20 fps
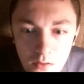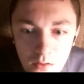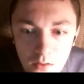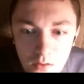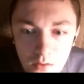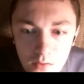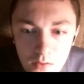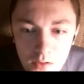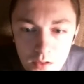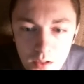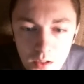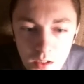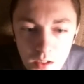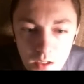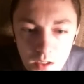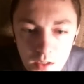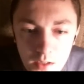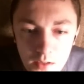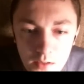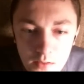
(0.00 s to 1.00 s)
Oh
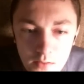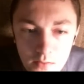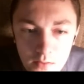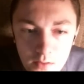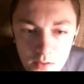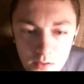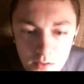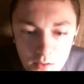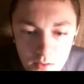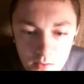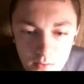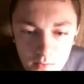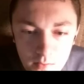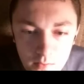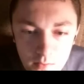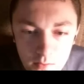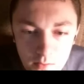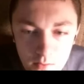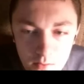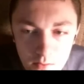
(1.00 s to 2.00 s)
god, the door
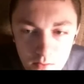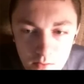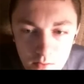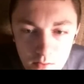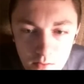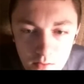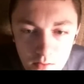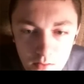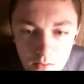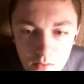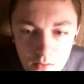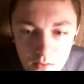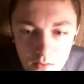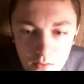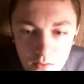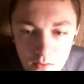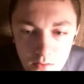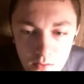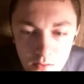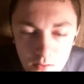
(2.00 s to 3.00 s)
closed.
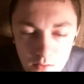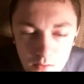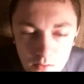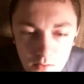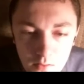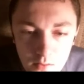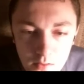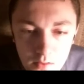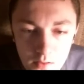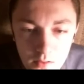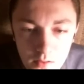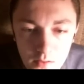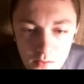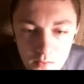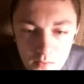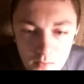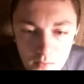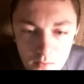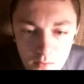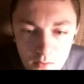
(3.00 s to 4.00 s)
Door
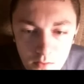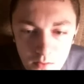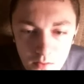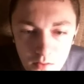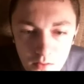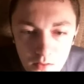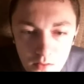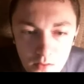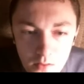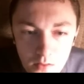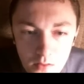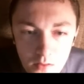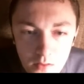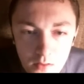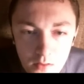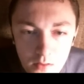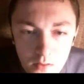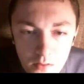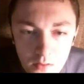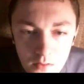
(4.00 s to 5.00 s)
closed.
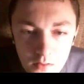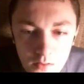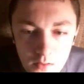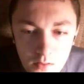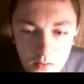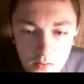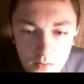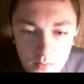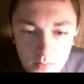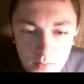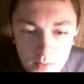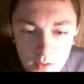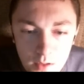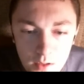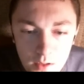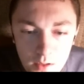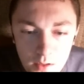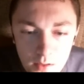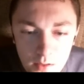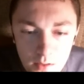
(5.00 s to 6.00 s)
Don't be
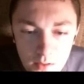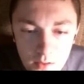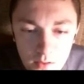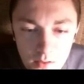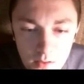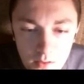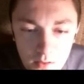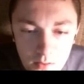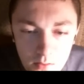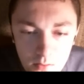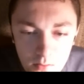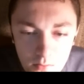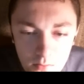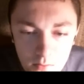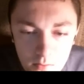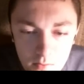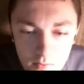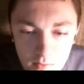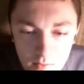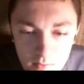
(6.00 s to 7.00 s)
anything. What
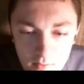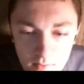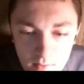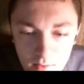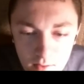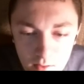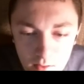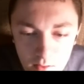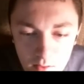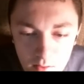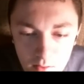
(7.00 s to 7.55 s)
does it say?